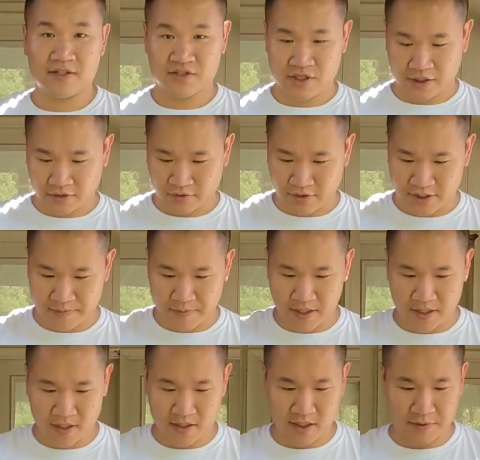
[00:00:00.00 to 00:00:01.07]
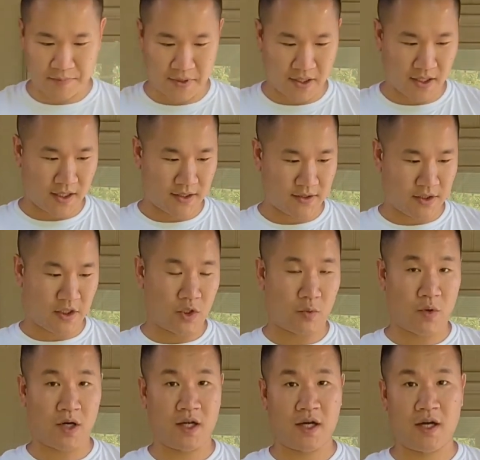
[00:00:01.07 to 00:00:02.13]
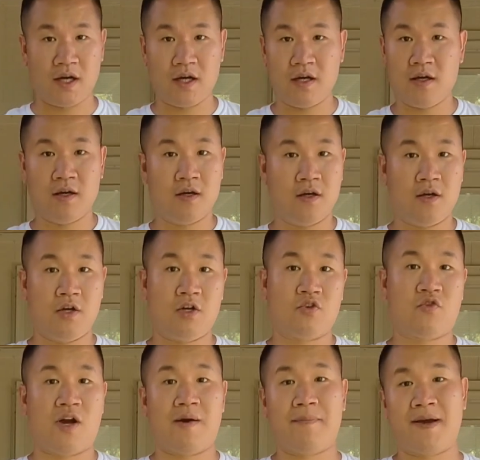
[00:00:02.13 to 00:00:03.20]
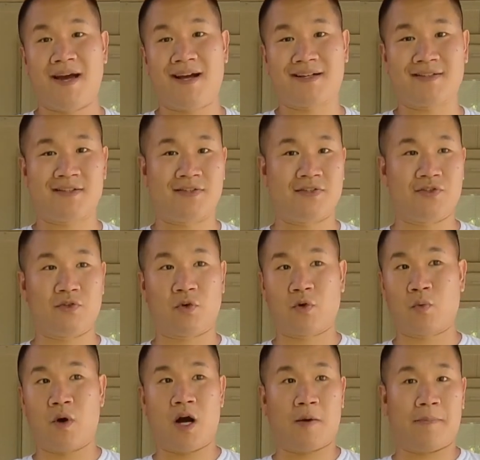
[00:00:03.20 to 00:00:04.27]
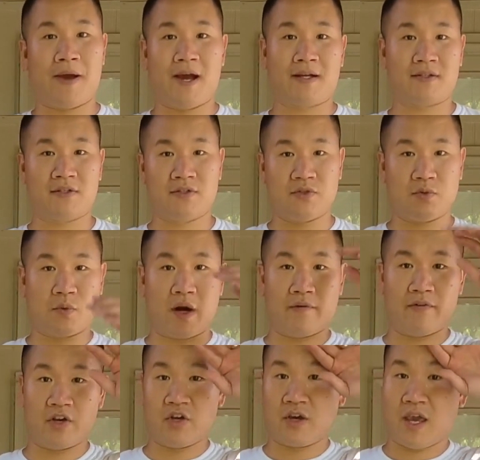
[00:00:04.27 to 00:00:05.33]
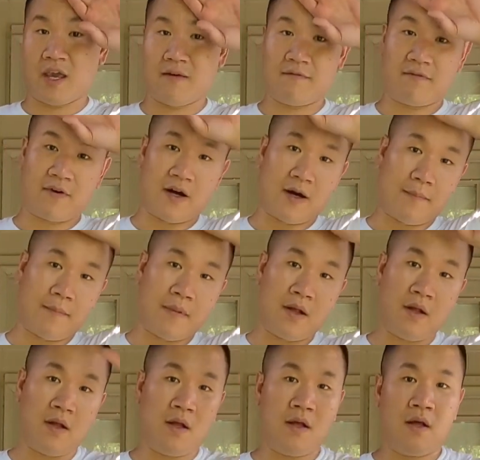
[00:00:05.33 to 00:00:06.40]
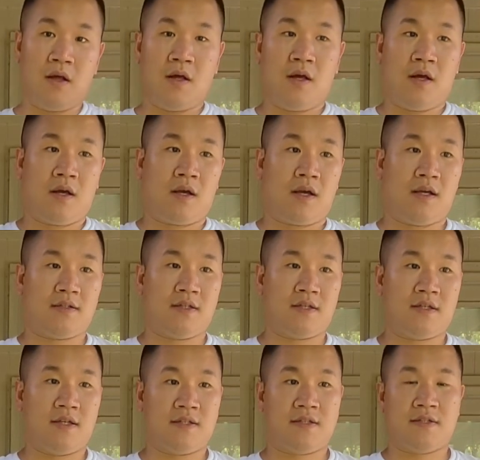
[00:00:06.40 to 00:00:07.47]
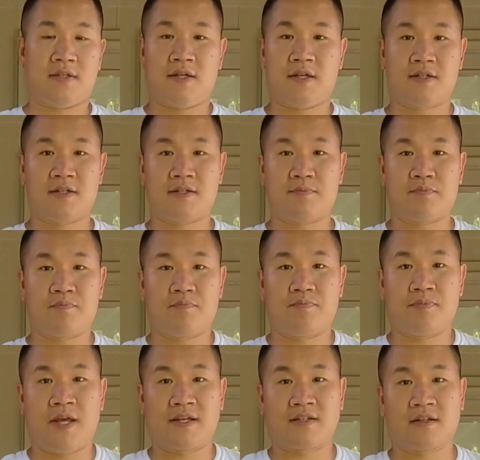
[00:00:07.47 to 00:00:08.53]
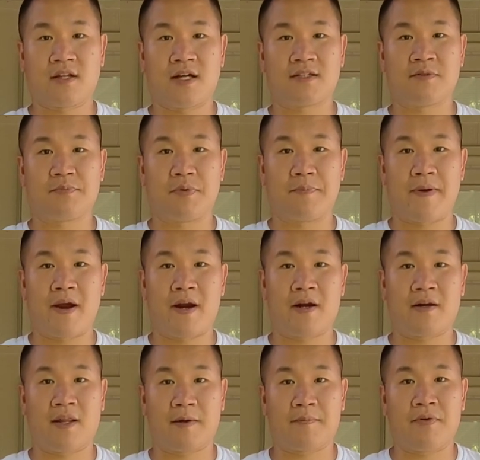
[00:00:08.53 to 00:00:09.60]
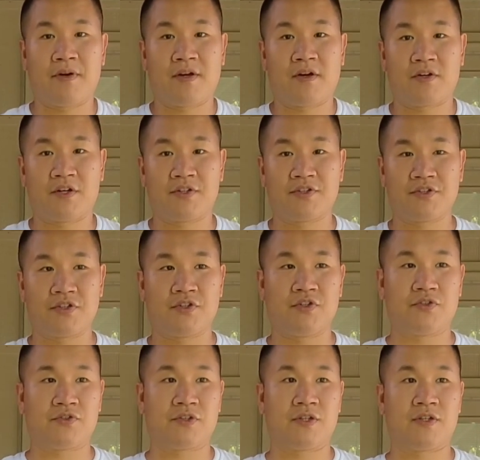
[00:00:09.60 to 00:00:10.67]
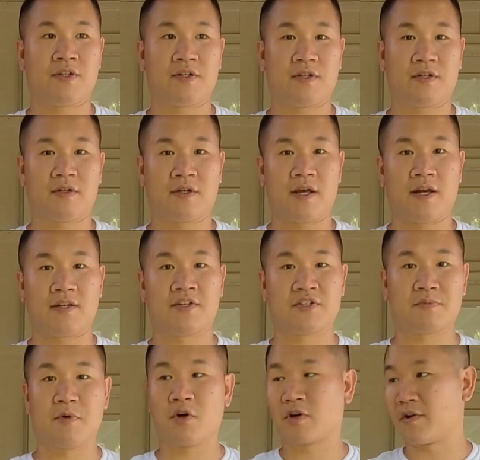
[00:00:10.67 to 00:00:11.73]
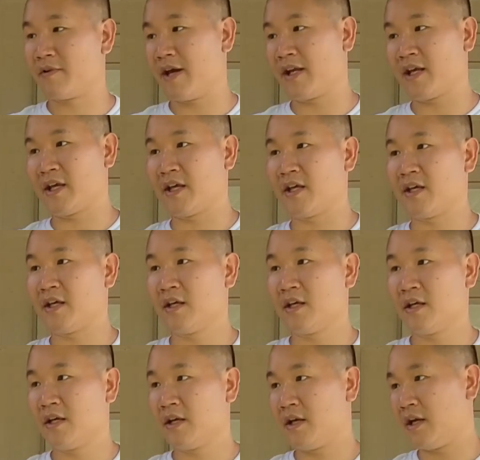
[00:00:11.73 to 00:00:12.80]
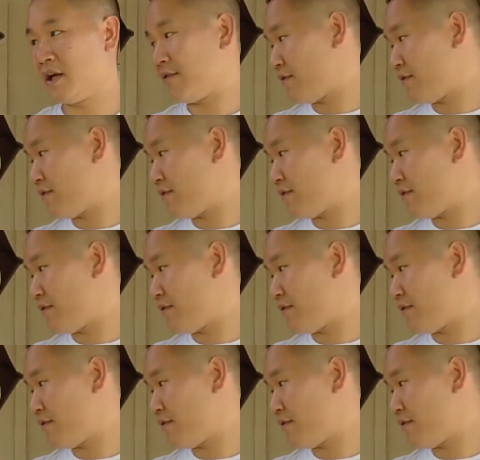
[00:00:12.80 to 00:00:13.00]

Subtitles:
and generally speaking, just because you don't want to drive back to or walk back to wherever you came from, because it just takes a lot to prepare, like putting on your suit, getting the smoker ready, and